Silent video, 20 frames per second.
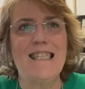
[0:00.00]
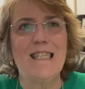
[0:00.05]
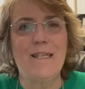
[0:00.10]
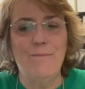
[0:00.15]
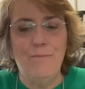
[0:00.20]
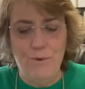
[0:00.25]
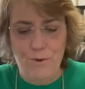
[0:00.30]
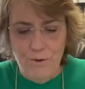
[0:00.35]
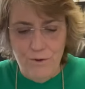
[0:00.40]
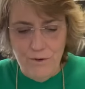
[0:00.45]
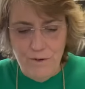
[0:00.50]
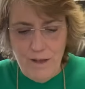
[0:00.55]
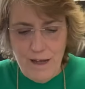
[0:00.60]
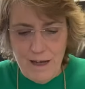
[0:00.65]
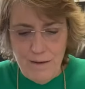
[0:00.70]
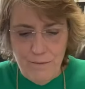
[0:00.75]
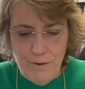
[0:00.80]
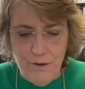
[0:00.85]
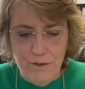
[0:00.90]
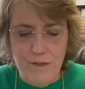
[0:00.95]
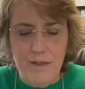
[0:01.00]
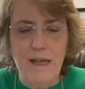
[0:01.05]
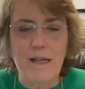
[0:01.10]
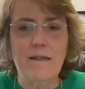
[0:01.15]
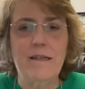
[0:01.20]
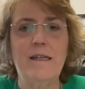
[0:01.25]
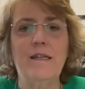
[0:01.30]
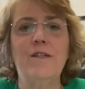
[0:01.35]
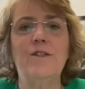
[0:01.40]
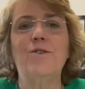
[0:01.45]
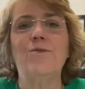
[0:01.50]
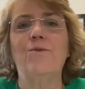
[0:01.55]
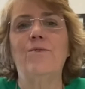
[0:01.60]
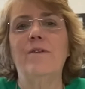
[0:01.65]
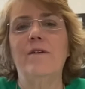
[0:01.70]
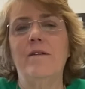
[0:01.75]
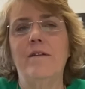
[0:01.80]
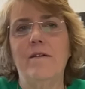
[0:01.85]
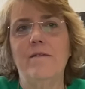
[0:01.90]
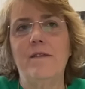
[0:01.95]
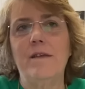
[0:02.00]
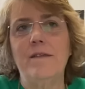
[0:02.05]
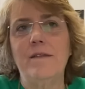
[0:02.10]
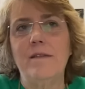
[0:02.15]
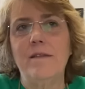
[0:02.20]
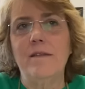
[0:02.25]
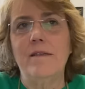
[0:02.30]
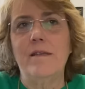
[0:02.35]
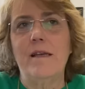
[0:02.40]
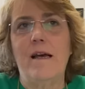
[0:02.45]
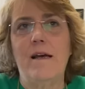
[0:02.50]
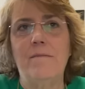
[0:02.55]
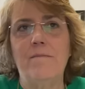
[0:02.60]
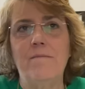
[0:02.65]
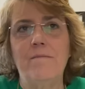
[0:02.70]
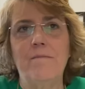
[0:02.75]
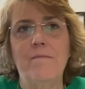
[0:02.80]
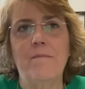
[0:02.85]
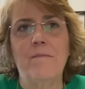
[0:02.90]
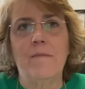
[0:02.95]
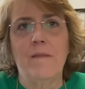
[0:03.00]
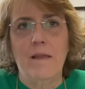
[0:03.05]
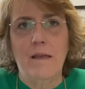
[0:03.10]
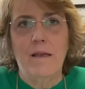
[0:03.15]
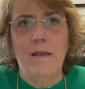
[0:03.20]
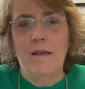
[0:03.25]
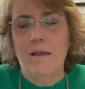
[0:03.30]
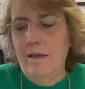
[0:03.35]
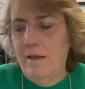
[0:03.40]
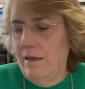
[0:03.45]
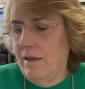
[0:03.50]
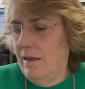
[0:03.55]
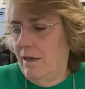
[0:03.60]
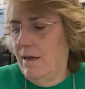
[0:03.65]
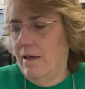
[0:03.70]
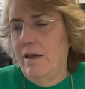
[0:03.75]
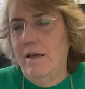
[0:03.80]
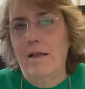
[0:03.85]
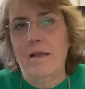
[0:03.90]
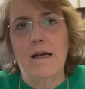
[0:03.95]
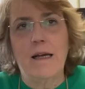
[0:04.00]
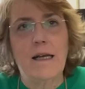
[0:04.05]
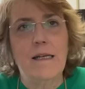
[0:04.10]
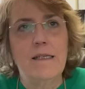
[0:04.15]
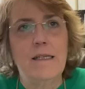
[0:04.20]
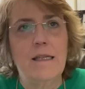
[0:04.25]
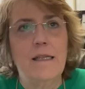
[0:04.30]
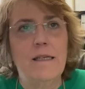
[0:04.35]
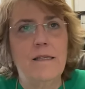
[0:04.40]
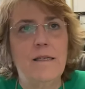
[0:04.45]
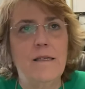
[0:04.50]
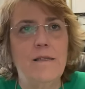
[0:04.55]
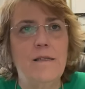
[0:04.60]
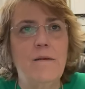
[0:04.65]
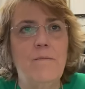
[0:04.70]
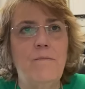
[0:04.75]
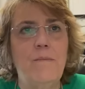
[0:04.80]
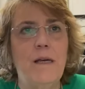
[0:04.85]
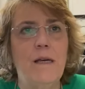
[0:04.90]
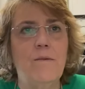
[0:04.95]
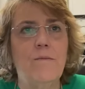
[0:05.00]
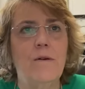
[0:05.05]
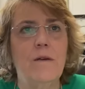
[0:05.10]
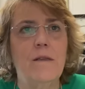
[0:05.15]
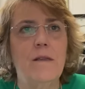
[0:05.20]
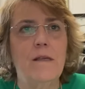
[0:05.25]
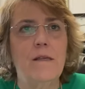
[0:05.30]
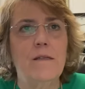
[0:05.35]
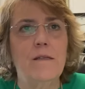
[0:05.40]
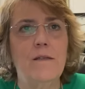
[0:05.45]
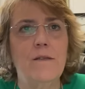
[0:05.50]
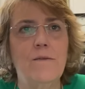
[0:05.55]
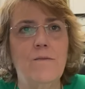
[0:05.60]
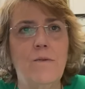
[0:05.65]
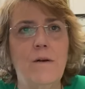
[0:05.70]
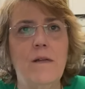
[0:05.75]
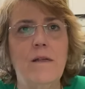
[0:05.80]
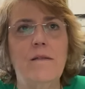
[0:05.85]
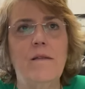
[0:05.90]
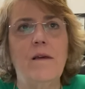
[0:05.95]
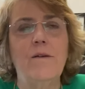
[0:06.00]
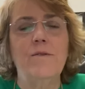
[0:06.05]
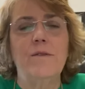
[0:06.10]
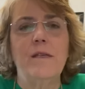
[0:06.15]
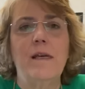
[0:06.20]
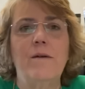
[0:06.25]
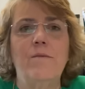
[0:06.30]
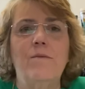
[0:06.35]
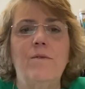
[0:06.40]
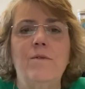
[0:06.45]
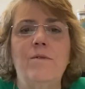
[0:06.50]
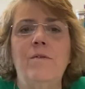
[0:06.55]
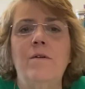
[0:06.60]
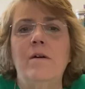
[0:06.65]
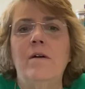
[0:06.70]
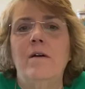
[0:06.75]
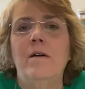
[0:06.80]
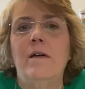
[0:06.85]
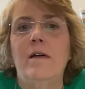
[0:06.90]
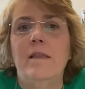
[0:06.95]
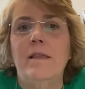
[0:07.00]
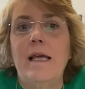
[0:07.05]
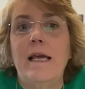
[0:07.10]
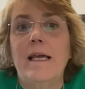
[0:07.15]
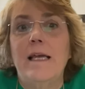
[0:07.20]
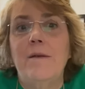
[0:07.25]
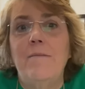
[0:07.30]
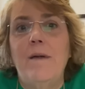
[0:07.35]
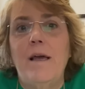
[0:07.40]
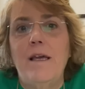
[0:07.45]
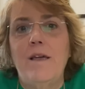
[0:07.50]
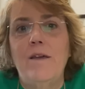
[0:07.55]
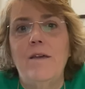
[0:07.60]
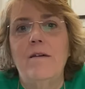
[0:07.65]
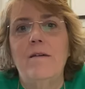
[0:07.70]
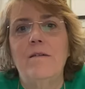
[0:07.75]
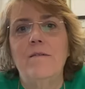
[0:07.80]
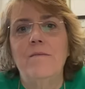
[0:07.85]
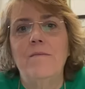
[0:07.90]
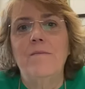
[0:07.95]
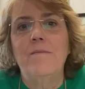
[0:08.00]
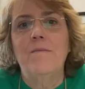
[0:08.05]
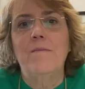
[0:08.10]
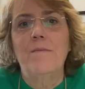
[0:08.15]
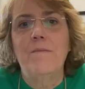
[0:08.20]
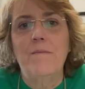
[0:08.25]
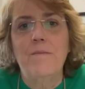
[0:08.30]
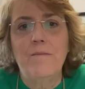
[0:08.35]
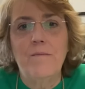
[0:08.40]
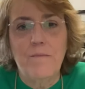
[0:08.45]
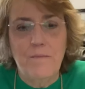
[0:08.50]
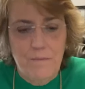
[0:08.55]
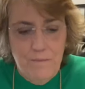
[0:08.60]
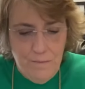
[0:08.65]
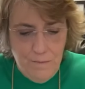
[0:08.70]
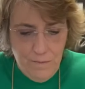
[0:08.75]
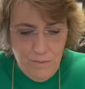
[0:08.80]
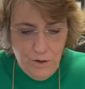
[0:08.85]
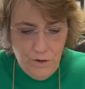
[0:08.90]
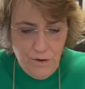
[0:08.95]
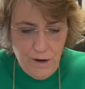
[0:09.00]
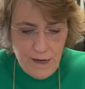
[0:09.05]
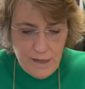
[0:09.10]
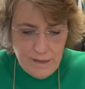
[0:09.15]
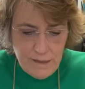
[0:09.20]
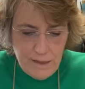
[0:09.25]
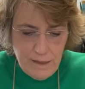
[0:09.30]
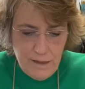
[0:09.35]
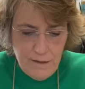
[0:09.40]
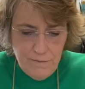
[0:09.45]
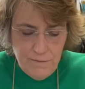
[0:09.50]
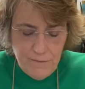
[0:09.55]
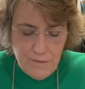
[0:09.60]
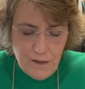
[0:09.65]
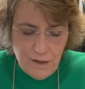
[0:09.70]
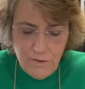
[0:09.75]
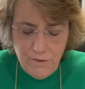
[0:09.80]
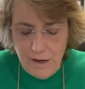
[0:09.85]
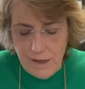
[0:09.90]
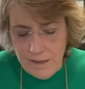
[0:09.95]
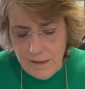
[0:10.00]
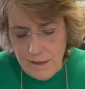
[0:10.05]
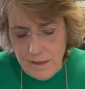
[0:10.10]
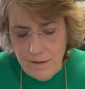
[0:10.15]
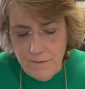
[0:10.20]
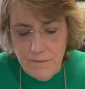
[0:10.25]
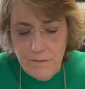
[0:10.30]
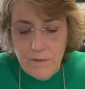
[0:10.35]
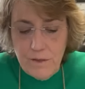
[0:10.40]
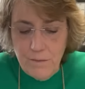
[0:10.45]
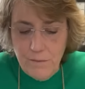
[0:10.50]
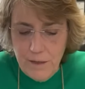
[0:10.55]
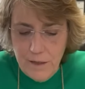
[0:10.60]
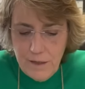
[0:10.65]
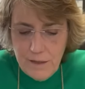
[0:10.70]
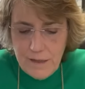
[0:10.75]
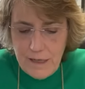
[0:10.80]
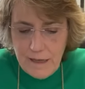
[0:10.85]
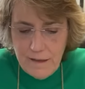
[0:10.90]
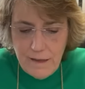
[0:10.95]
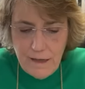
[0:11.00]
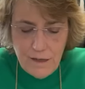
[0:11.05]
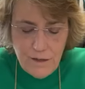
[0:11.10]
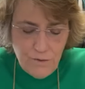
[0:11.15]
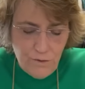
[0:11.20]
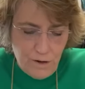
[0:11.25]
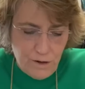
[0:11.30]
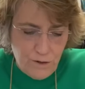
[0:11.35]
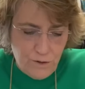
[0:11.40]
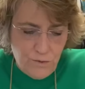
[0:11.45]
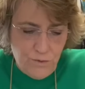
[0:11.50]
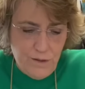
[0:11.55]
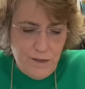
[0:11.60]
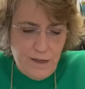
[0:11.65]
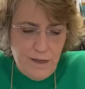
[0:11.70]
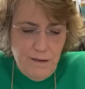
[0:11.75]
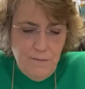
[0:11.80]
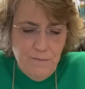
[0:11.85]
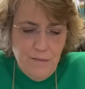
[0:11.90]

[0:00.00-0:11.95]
Borderline personality disorder. Now this is, like I said, this is a big one. This is one of those that can make you crazy. Not crazy. Don't mean to say that derogatorily.